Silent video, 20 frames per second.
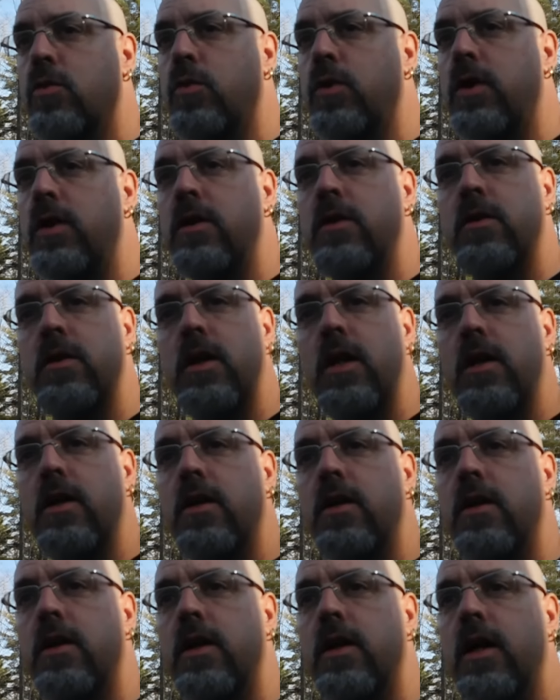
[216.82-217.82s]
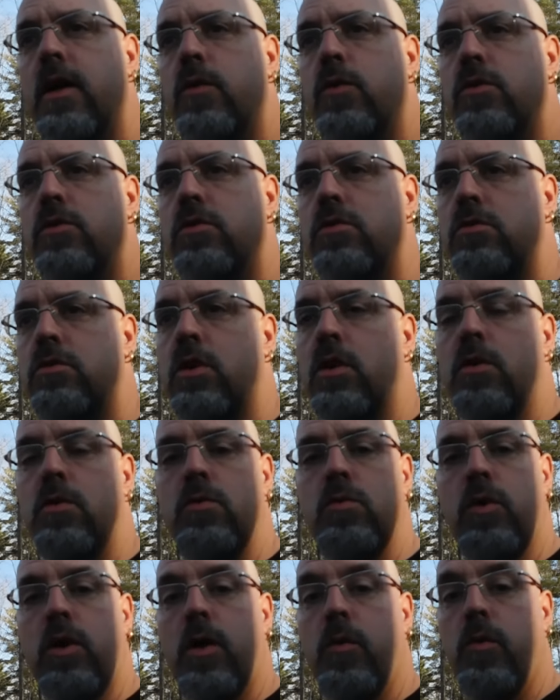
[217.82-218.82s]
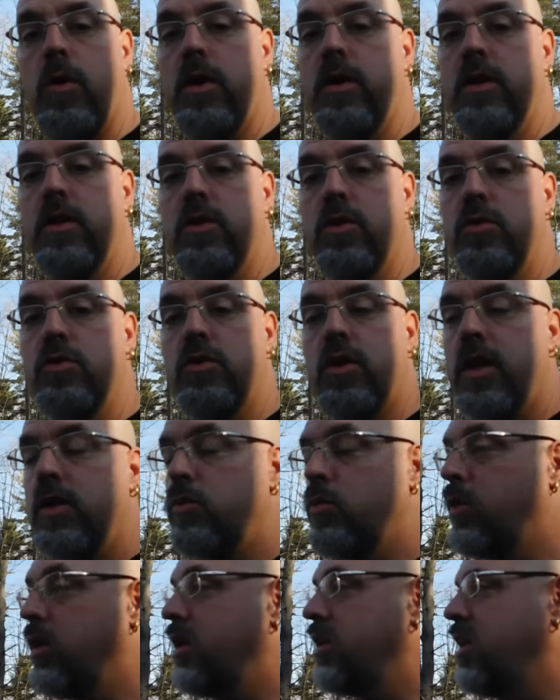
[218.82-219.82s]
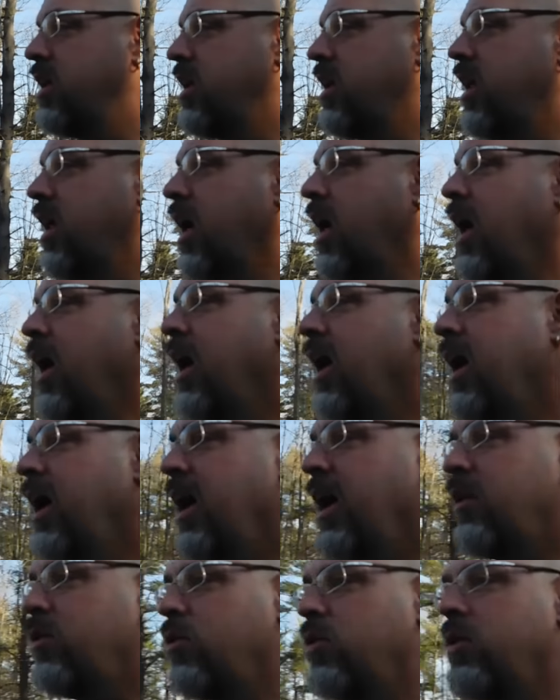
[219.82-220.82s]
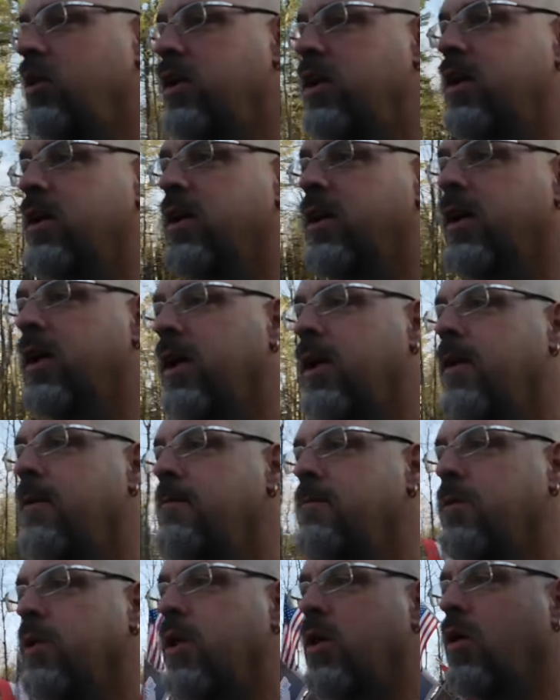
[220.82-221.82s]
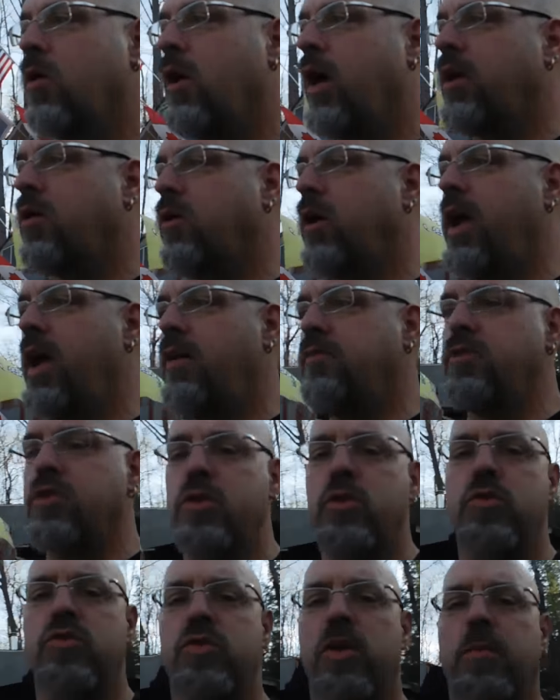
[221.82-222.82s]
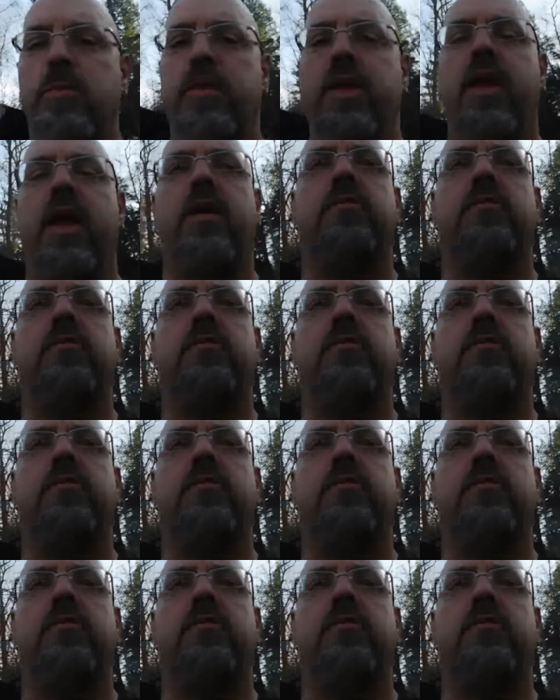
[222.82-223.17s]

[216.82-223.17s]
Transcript: we did and that was you know what I wanted to do so that's what I did I really you know I don't have to do something